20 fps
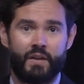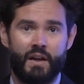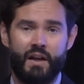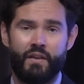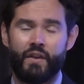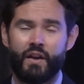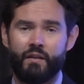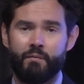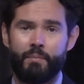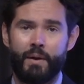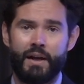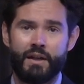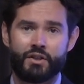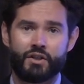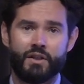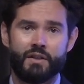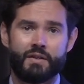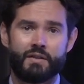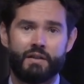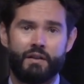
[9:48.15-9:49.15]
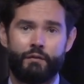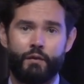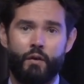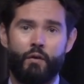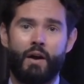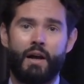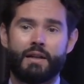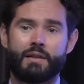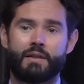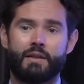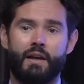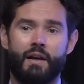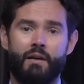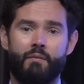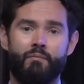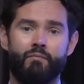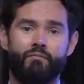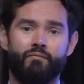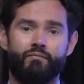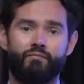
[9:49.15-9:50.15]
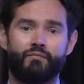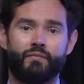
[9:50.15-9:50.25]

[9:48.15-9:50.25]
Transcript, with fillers: And then patients, if you ask them,